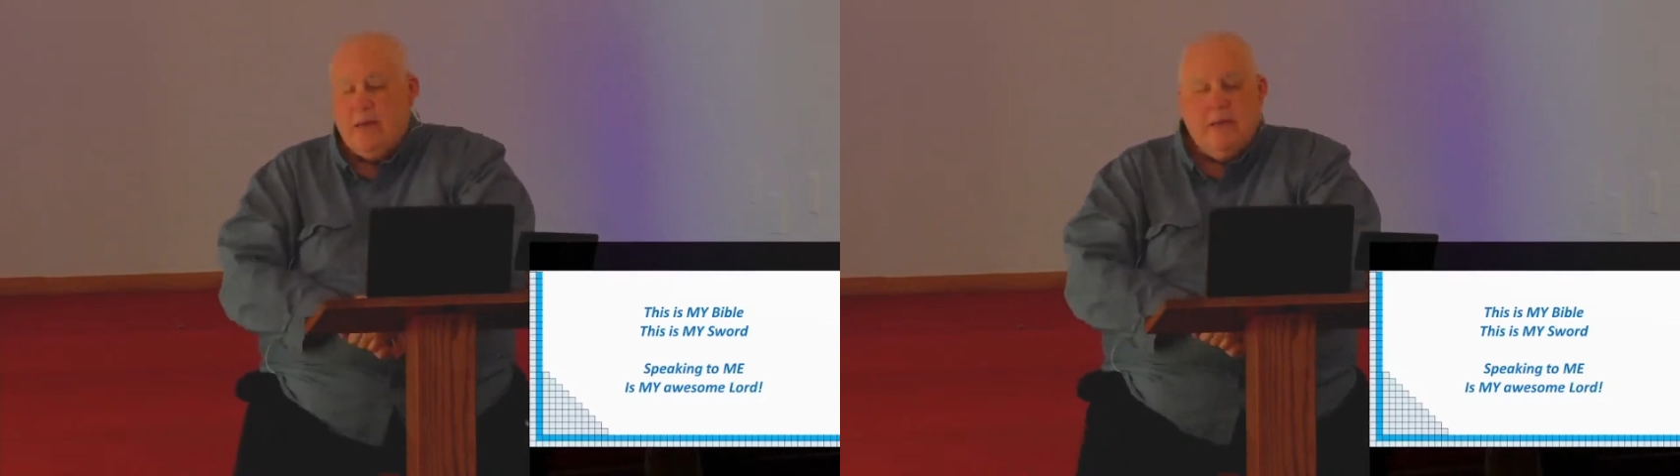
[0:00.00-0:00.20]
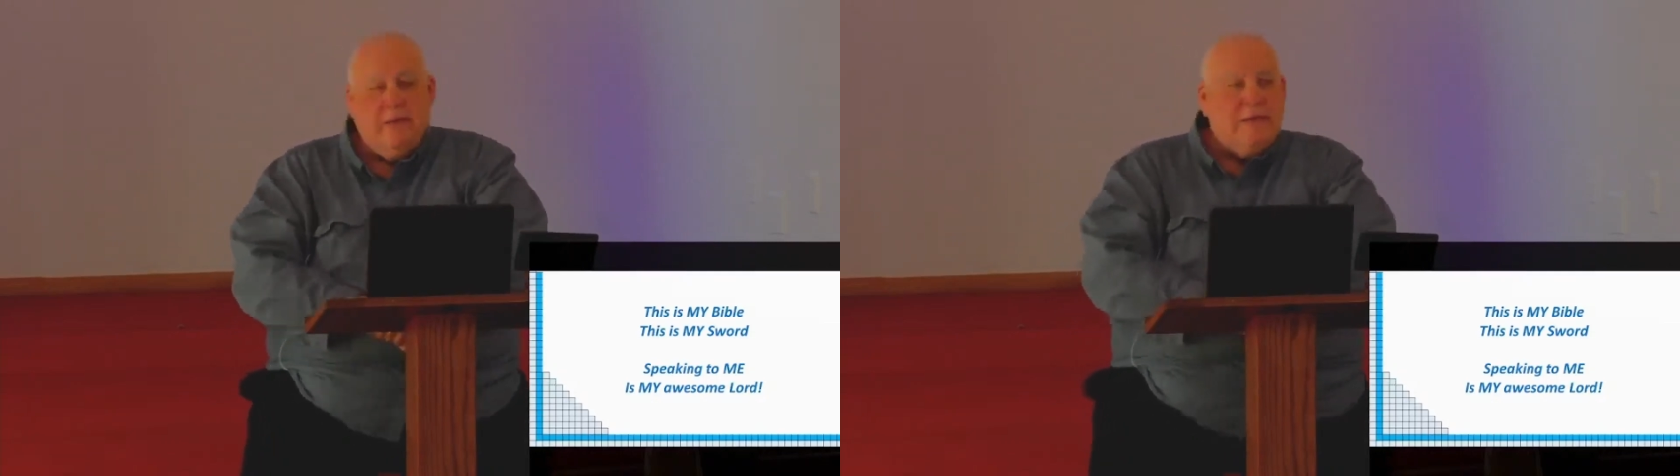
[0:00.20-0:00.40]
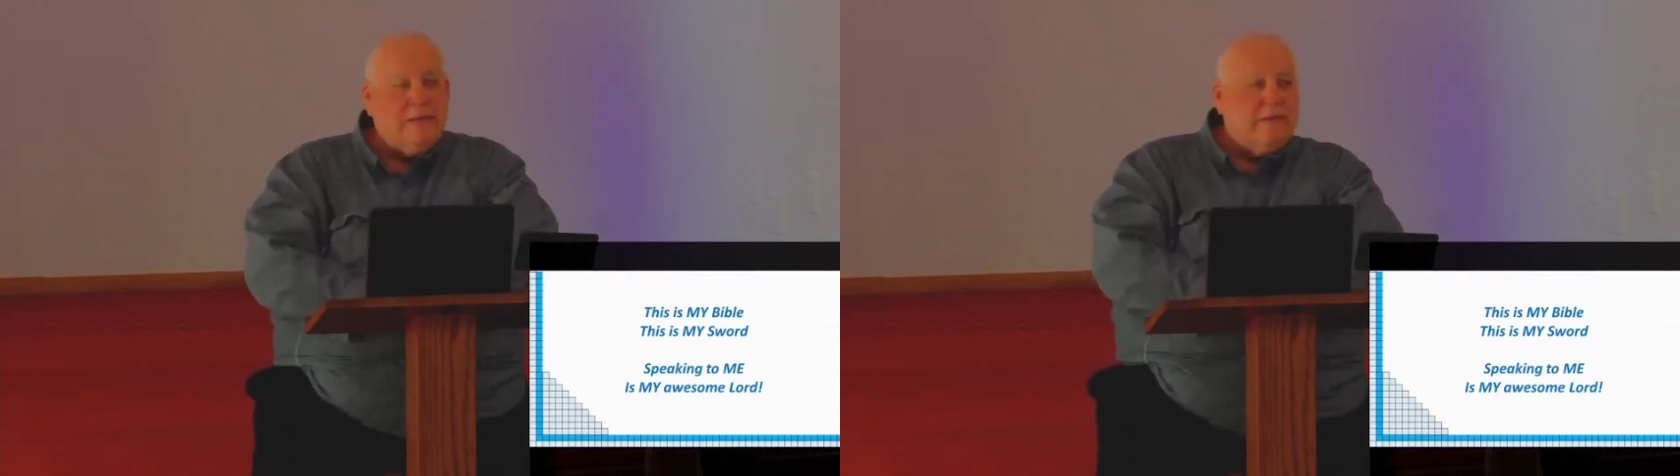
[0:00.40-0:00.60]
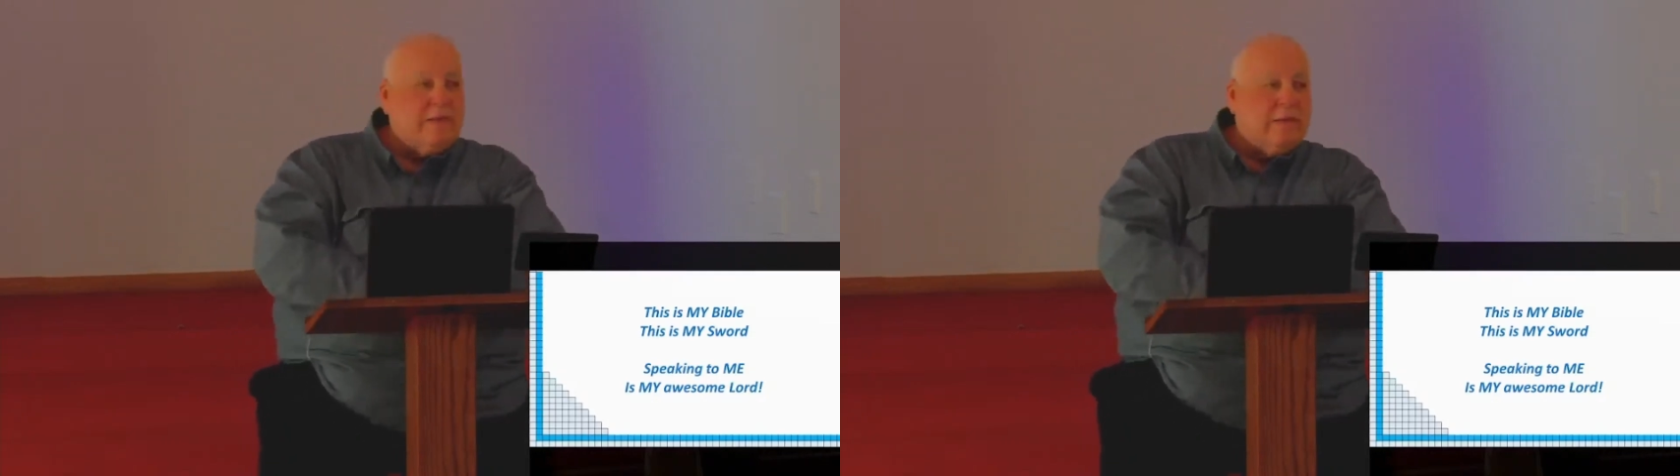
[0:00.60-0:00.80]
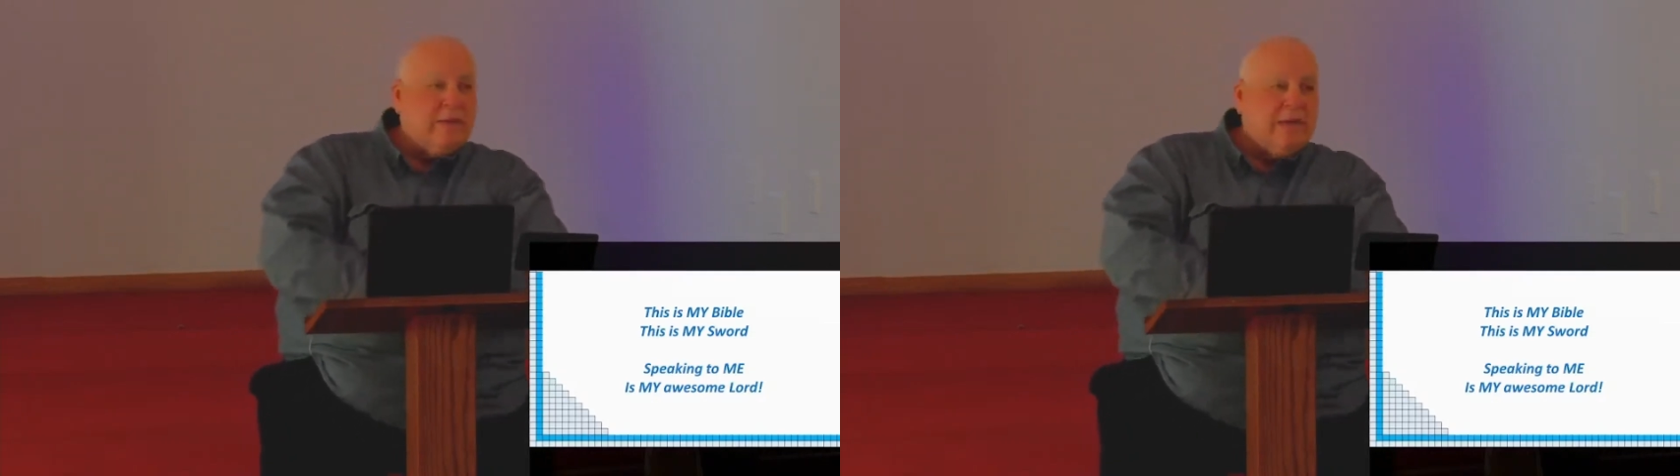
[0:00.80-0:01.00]
in this
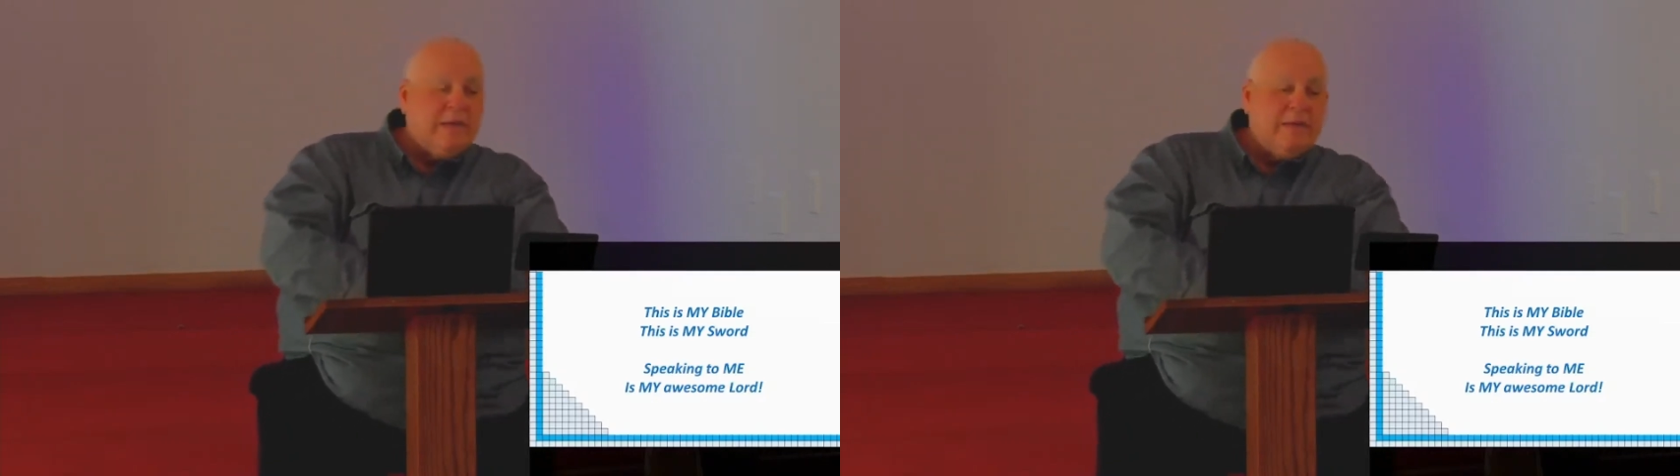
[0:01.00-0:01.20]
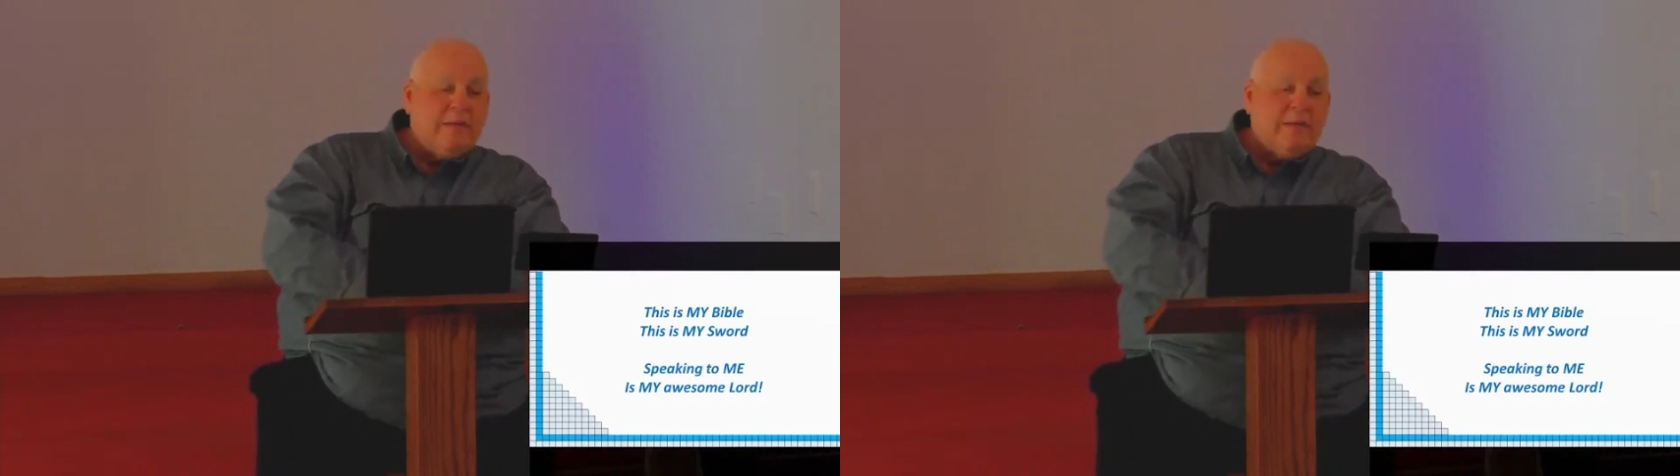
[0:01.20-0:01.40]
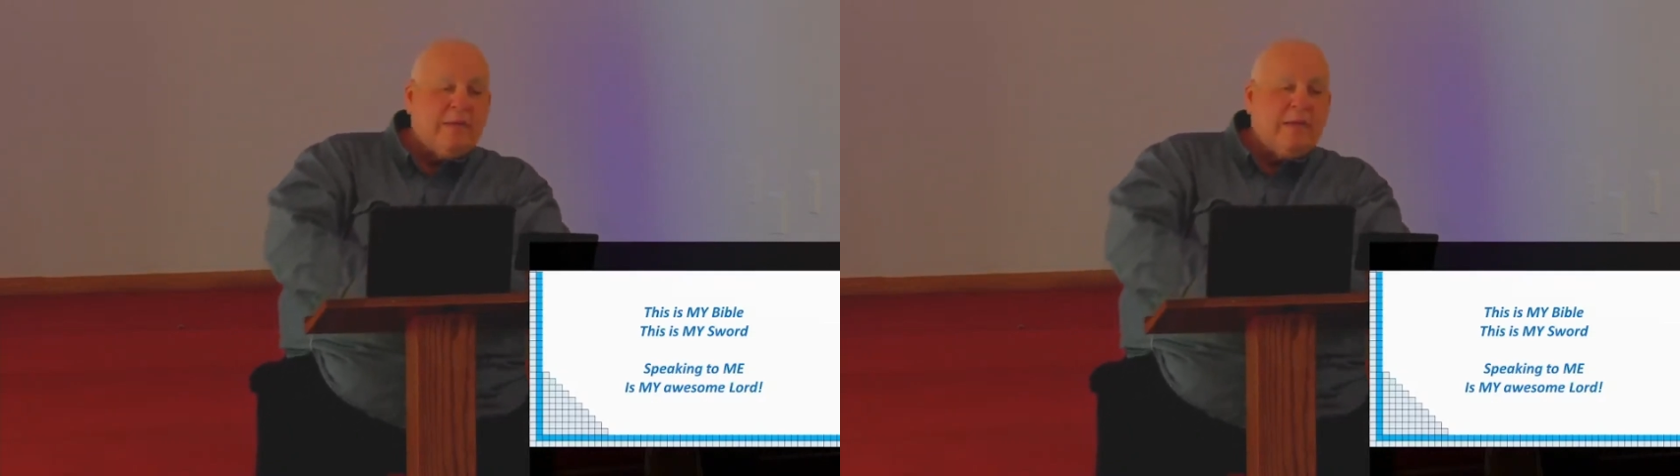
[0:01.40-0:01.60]
series,